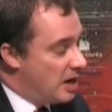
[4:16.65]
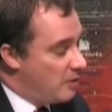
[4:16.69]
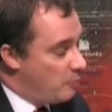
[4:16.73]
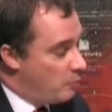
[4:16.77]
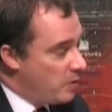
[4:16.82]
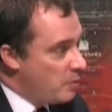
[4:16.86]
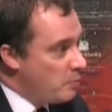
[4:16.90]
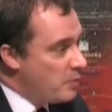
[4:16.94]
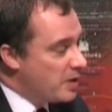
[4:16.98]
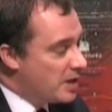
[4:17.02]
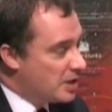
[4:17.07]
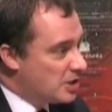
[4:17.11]

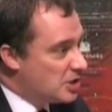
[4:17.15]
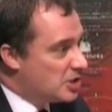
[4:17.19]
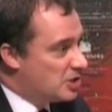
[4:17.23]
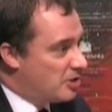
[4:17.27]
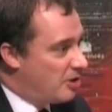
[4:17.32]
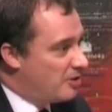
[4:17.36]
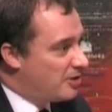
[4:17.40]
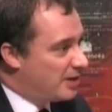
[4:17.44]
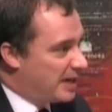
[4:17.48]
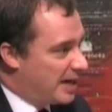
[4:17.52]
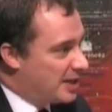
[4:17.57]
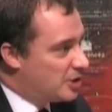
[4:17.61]
When we can
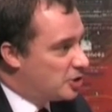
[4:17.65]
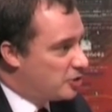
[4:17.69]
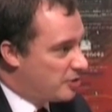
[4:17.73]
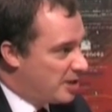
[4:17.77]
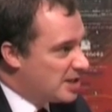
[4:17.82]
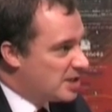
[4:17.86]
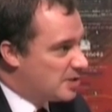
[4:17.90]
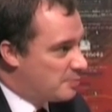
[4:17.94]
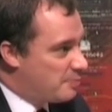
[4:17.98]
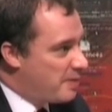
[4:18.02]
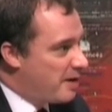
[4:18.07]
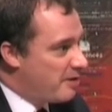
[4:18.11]
start to get
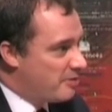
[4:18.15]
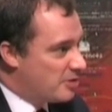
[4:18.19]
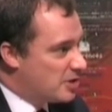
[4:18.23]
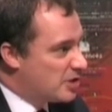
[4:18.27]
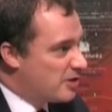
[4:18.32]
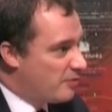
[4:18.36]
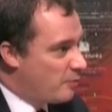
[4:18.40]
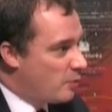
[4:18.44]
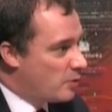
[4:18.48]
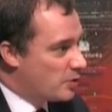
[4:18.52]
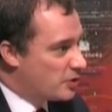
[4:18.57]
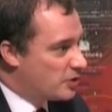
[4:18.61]

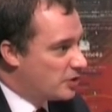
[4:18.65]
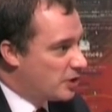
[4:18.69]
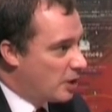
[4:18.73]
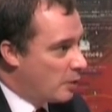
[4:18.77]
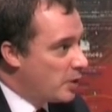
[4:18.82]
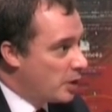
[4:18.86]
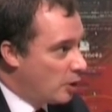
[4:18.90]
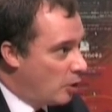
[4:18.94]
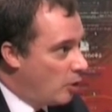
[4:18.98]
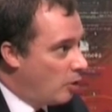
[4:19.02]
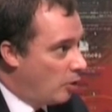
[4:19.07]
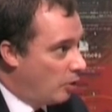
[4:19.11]
transparency of what's
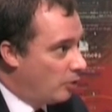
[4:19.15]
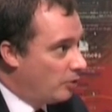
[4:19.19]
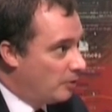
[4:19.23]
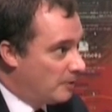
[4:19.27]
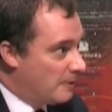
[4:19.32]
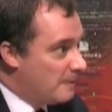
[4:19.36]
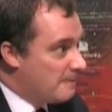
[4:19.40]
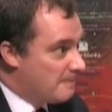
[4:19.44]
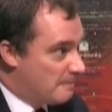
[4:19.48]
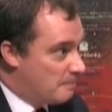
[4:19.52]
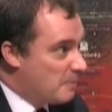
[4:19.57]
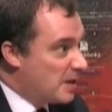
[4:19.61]
going on,
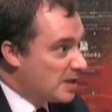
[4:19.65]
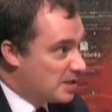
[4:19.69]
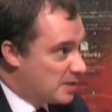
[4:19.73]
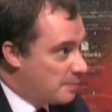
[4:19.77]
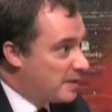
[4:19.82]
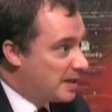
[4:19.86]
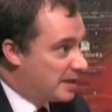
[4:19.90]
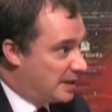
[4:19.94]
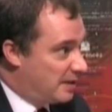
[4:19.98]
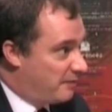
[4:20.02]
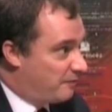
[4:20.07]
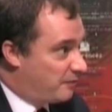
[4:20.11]
it makes a
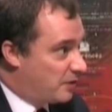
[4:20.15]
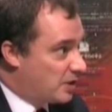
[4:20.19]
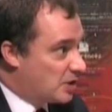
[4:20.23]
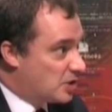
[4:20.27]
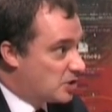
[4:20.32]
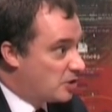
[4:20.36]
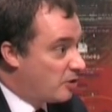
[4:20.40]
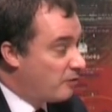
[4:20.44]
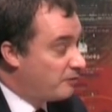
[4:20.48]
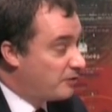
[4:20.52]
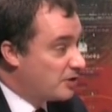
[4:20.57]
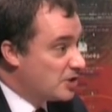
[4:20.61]
big
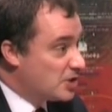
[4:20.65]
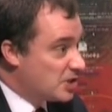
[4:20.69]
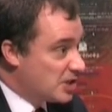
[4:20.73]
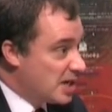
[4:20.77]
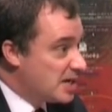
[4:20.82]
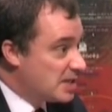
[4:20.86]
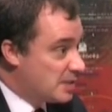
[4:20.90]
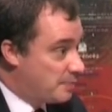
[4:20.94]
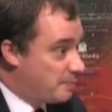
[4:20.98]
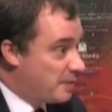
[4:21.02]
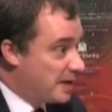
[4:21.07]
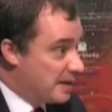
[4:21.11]
difference. I often
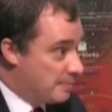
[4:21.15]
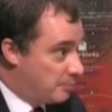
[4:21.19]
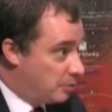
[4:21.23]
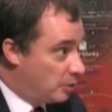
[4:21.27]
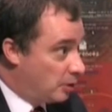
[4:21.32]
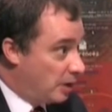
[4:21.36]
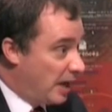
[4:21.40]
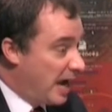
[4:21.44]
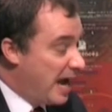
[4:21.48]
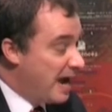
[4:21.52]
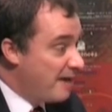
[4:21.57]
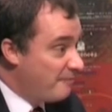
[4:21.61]
say to
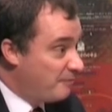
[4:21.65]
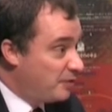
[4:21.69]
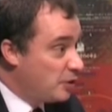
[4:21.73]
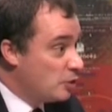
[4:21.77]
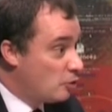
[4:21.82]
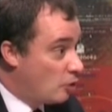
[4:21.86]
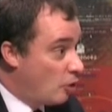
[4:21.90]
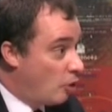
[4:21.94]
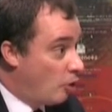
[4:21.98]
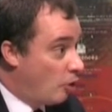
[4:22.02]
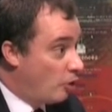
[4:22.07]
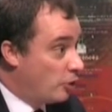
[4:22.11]
people, have you
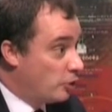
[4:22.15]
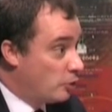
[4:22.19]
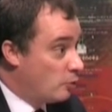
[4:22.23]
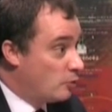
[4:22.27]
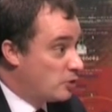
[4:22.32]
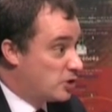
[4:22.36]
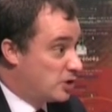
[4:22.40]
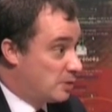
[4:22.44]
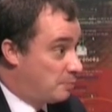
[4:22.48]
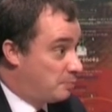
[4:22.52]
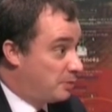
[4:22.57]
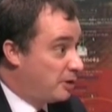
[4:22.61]
got
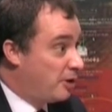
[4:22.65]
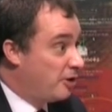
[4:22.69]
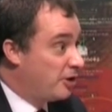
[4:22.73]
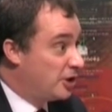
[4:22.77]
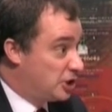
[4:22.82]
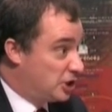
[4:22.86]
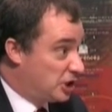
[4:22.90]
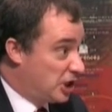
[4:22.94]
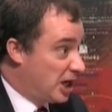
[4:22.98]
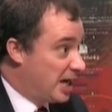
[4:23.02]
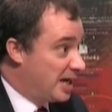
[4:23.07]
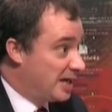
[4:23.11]
your supply
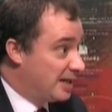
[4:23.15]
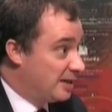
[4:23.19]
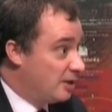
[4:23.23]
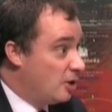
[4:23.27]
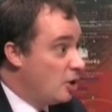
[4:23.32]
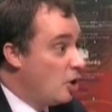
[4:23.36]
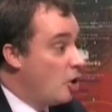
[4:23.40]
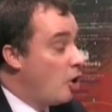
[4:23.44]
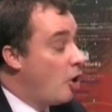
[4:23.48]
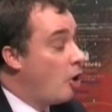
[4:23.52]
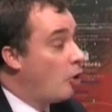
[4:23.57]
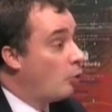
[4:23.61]
chain
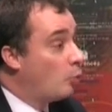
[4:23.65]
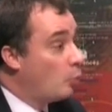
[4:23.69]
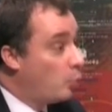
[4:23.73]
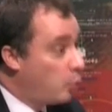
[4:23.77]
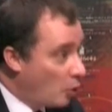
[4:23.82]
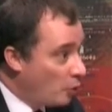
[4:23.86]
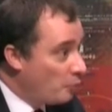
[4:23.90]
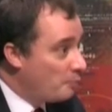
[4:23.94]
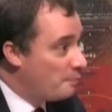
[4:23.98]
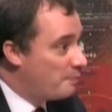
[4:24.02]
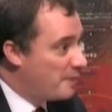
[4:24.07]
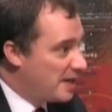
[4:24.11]
on
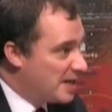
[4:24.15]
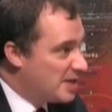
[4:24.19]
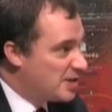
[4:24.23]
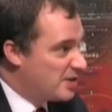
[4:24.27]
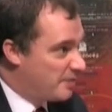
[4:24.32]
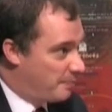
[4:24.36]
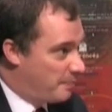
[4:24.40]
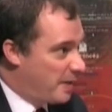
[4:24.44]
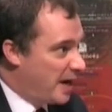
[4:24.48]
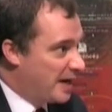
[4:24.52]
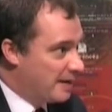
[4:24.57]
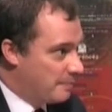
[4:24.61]
one piece
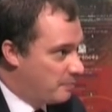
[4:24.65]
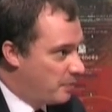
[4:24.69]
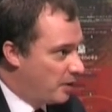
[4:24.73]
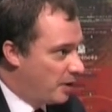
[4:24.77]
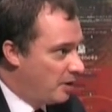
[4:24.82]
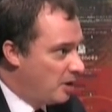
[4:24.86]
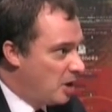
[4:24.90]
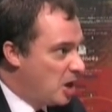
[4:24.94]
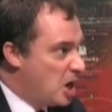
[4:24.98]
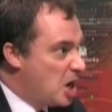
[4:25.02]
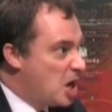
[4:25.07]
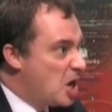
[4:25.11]
of
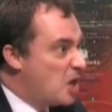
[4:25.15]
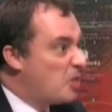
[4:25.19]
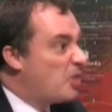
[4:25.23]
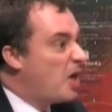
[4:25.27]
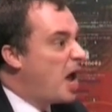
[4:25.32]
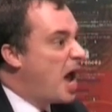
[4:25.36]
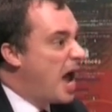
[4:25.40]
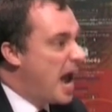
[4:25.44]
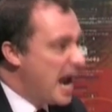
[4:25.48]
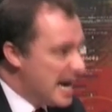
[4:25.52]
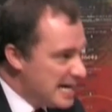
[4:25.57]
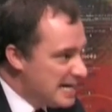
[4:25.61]
paper
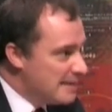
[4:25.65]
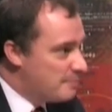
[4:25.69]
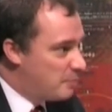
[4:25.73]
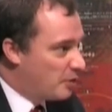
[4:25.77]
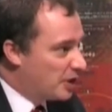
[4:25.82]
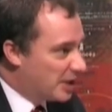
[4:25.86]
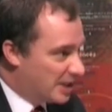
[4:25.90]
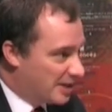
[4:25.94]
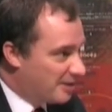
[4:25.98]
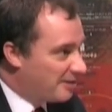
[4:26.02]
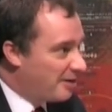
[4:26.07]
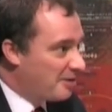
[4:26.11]
that
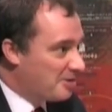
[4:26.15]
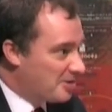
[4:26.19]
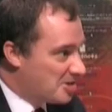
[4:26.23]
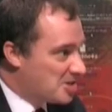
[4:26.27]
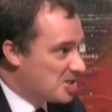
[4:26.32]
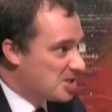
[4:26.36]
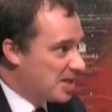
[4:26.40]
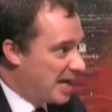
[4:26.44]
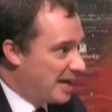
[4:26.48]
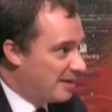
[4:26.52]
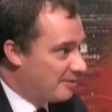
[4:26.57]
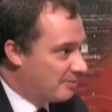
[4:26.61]
anybody can
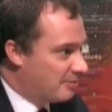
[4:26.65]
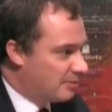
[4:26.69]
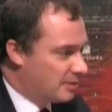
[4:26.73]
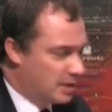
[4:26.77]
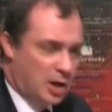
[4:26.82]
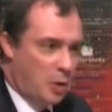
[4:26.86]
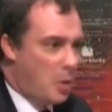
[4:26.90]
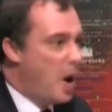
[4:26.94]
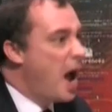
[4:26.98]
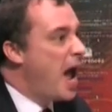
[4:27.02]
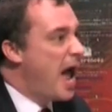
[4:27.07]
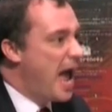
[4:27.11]
understand?
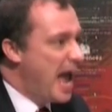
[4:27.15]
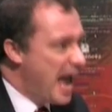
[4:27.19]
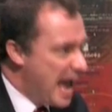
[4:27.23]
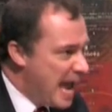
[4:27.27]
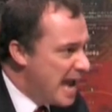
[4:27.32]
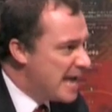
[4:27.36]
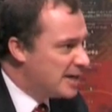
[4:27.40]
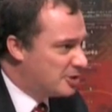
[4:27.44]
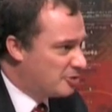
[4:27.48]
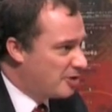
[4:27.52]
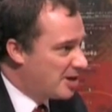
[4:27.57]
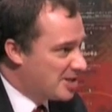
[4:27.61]
A
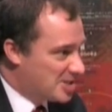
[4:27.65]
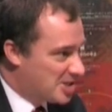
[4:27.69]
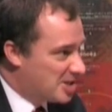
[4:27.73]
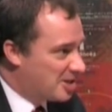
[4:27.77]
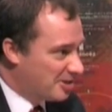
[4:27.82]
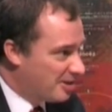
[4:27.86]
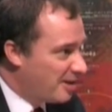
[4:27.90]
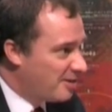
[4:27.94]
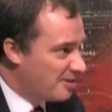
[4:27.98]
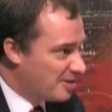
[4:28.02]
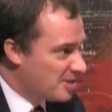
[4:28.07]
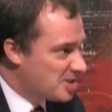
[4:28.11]
hairdresser
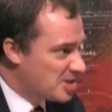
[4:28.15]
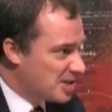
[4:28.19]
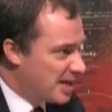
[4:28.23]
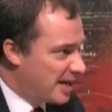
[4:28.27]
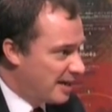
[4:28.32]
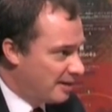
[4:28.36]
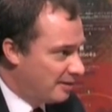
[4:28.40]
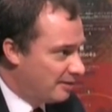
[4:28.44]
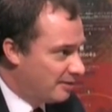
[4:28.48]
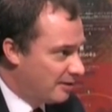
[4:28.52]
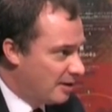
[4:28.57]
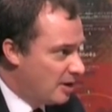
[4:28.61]
can
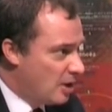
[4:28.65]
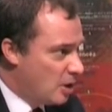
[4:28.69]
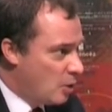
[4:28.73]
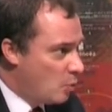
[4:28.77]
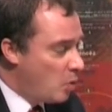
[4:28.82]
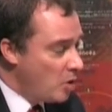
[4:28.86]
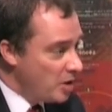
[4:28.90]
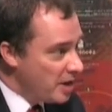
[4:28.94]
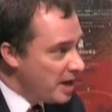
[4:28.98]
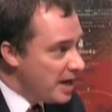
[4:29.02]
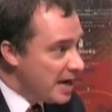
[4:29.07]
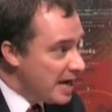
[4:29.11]
understand.
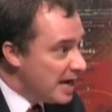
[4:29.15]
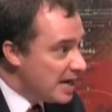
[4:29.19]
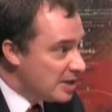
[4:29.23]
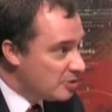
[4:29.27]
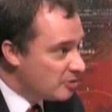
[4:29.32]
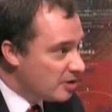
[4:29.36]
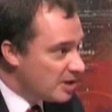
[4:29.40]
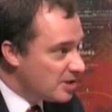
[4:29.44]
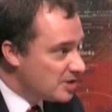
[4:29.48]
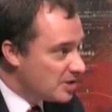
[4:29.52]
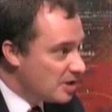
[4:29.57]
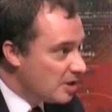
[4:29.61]
Why a
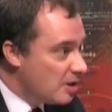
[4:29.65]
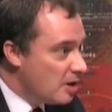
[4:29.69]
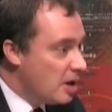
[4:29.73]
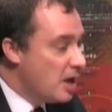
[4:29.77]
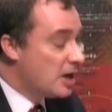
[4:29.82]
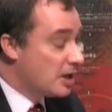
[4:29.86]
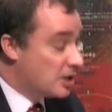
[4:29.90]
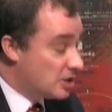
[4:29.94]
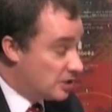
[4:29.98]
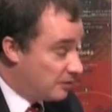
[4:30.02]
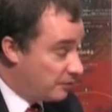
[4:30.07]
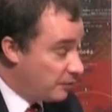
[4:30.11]
hairdresser?
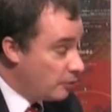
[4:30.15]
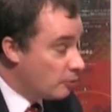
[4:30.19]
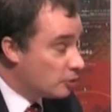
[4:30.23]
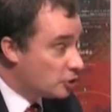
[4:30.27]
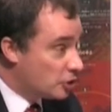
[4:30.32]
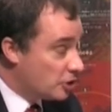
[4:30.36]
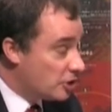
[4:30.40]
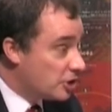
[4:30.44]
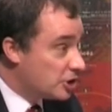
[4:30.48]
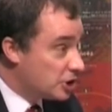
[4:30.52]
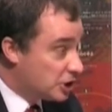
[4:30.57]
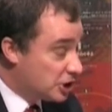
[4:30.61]
Because if you're
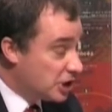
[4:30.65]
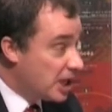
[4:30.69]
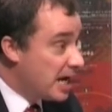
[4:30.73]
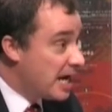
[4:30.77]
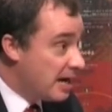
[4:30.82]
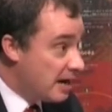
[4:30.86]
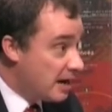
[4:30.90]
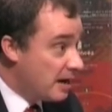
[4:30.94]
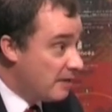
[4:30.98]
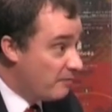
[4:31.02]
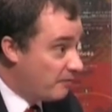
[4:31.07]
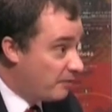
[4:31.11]
trying to
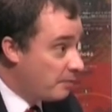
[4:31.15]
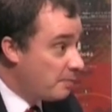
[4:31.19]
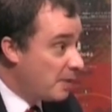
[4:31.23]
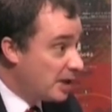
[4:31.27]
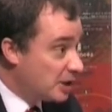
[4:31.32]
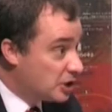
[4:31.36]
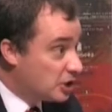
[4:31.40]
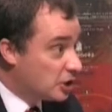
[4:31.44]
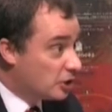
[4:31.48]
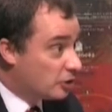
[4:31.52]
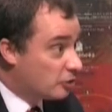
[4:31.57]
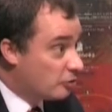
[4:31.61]
share
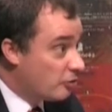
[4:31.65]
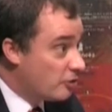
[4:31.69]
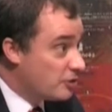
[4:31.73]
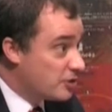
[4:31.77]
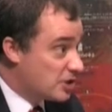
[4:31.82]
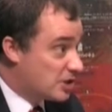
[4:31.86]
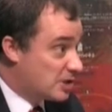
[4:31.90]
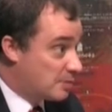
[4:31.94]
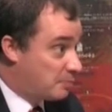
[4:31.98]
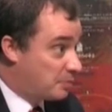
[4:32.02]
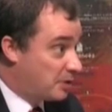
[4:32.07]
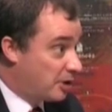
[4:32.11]
information across
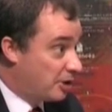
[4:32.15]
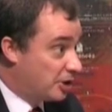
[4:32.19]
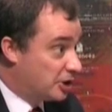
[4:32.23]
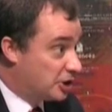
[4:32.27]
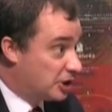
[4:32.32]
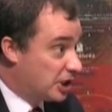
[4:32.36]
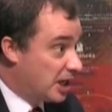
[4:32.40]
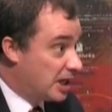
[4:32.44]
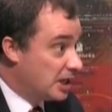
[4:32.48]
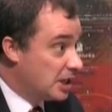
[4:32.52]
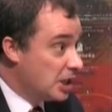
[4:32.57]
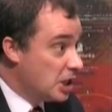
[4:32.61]
the supply
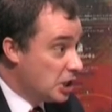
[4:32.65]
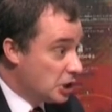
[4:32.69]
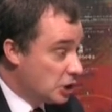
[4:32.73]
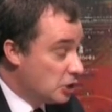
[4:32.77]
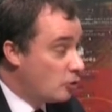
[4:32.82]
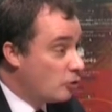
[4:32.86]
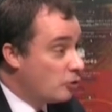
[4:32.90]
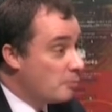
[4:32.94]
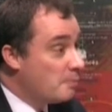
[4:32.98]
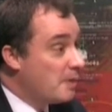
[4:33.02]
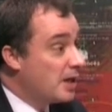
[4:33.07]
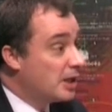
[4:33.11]
chain,
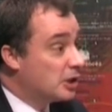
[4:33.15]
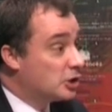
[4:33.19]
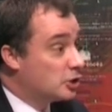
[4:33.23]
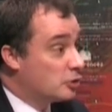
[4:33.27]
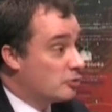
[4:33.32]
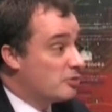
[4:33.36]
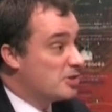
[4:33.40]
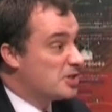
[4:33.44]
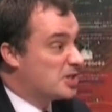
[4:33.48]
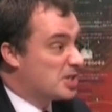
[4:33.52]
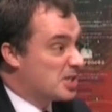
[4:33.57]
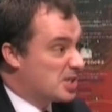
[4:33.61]
you've got to make
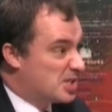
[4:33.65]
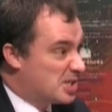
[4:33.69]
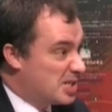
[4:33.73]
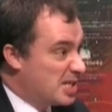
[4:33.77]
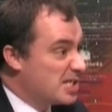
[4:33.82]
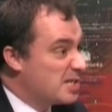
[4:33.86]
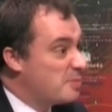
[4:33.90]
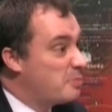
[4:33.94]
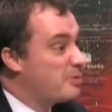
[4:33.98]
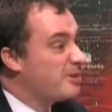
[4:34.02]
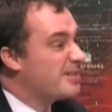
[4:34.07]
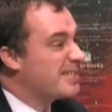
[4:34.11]
sure it's
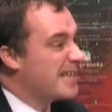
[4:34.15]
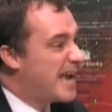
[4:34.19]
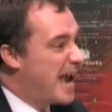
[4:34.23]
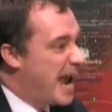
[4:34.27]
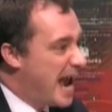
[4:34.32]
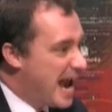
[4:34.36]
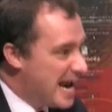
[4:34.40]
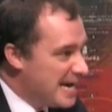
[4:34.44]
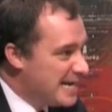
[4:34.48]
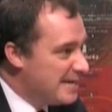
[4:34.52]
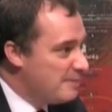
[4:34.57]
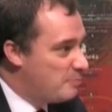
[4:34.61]
accessible to
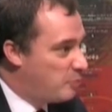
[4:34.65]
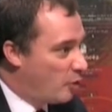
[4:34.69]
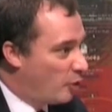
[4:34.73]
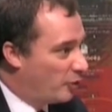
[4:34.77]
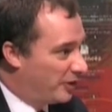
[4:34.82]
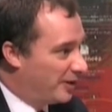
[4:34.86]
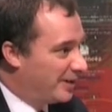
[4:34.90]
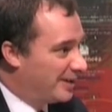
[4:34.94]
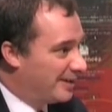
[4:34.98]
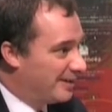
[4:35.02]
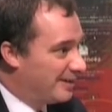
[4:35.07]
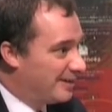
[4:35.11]

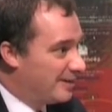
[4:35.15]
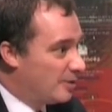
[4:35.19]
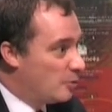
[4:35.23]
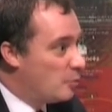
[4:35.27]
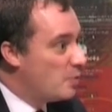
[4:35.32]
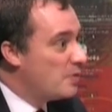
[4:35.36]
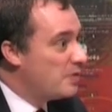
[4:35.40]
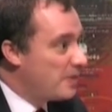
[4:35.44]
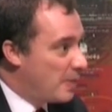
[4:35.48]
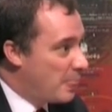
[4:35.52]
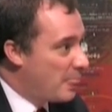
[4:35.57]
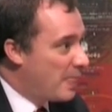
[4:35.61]
anybody
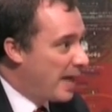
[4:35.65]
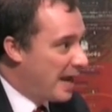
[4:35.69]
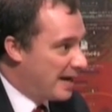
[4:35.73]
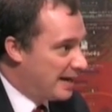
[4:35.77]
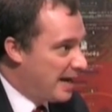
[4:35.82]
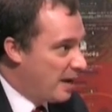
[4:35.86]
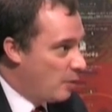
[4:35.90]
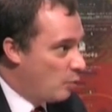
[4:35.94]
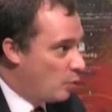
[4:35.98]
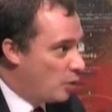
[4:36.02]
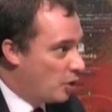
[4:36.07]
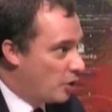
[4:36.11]
within that
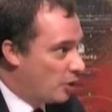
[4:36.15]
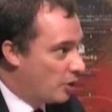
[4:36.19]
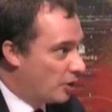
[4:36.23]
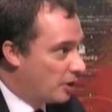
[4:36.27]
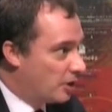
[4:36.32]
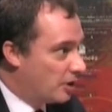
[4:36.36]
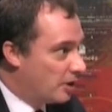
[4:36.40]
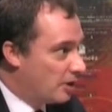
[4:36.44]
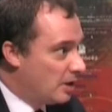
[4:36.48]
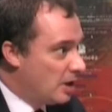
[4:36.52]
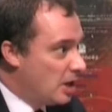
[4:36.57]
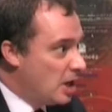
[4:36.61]

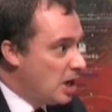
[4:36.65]
network.